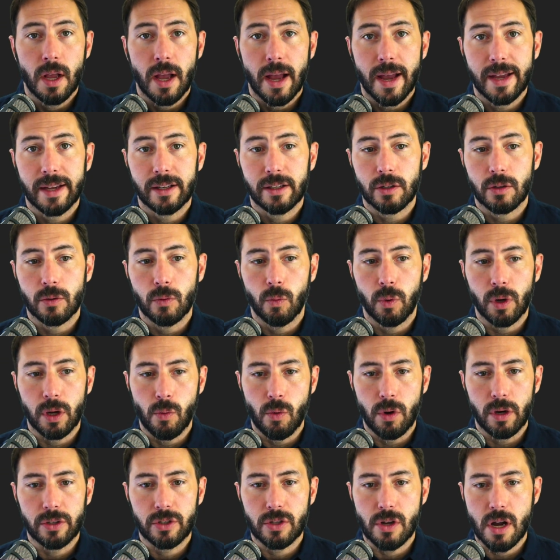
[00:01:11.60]
And what I
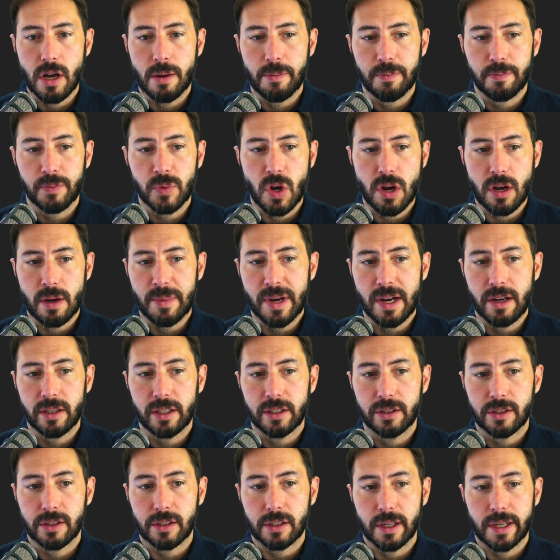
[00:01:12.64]
want to talk talk about
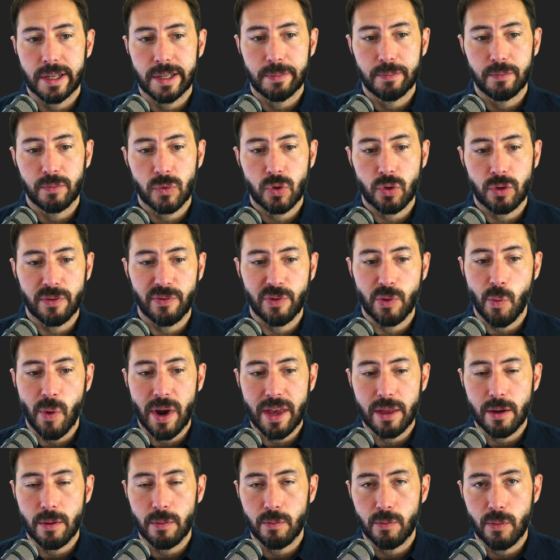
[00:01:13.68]
is um, sort of the way
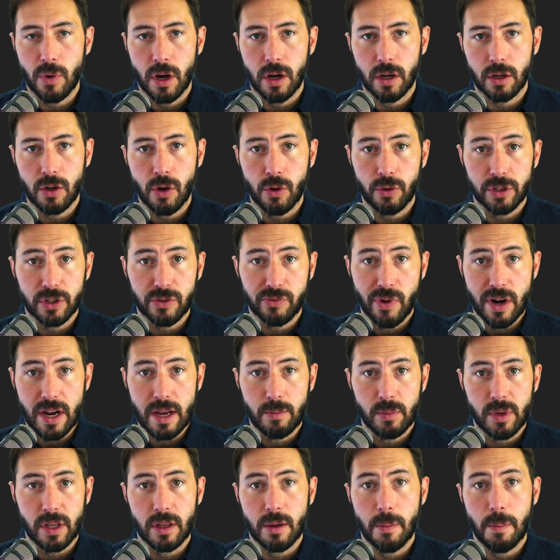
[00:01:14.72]
the uh, code is
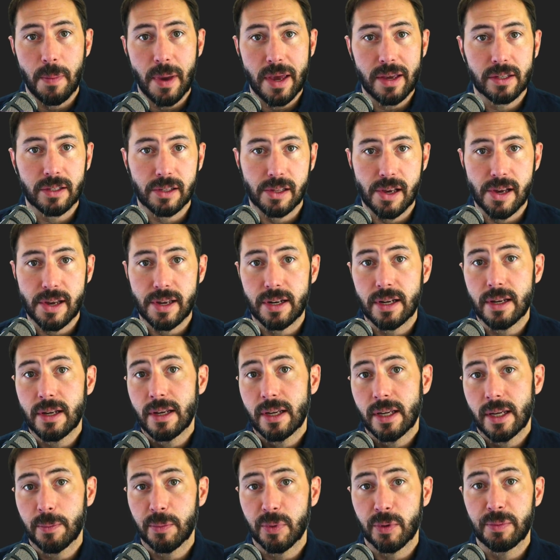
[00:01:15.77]
framed and the baseline
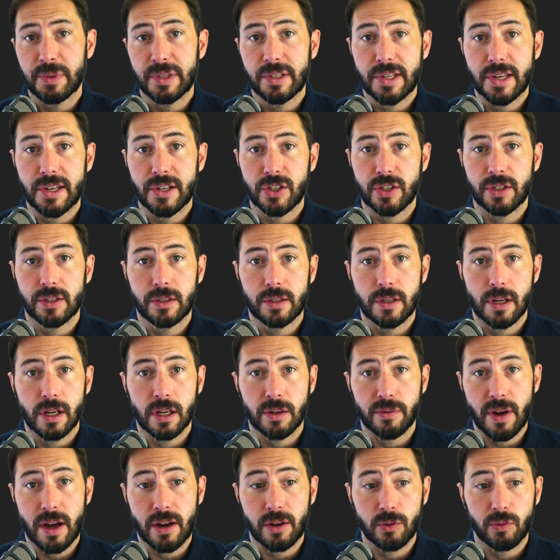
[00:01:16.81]
implementation of
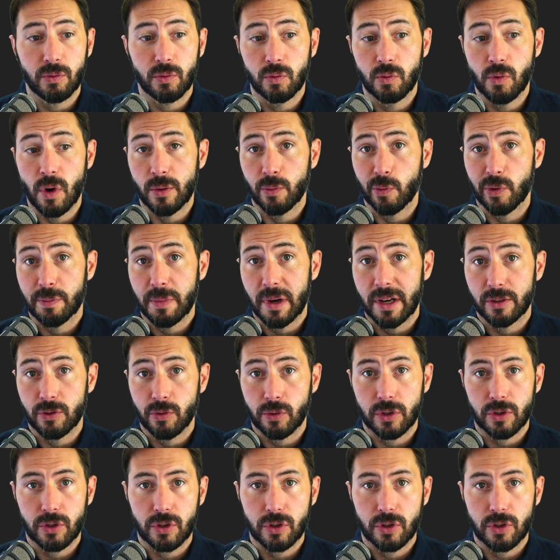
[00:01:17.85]
how to run with PyTorch.